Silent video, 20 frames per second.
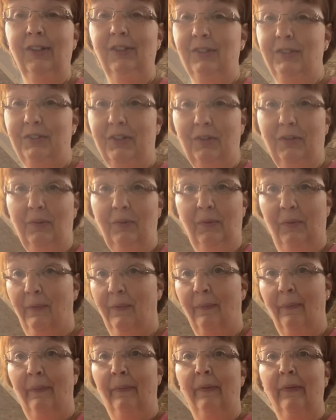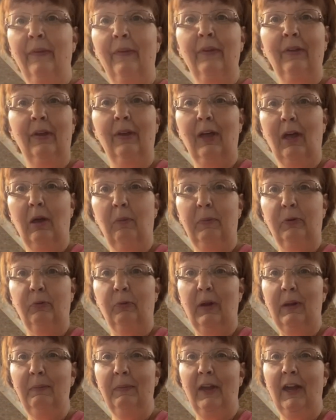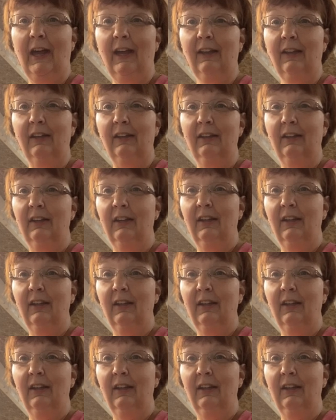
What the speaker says: So I'll be right back.